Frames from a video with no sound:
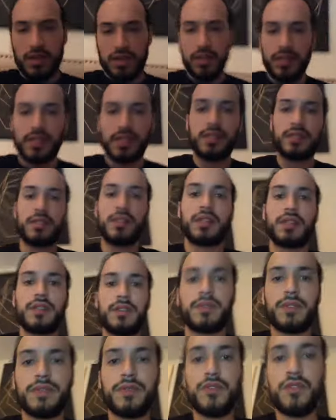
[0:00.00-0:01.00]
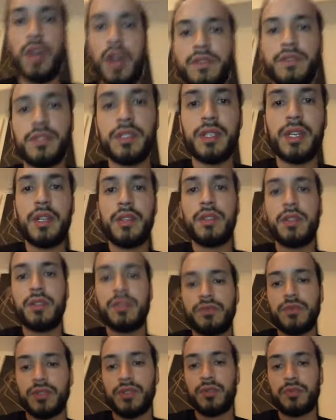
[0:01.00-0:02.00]
easily. We've traveled together.
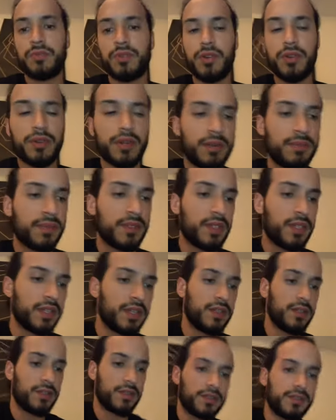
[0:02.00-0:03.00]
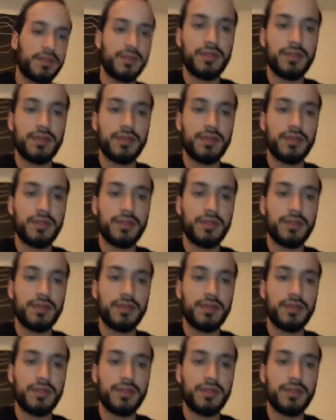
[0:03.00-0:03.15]
We do programs together.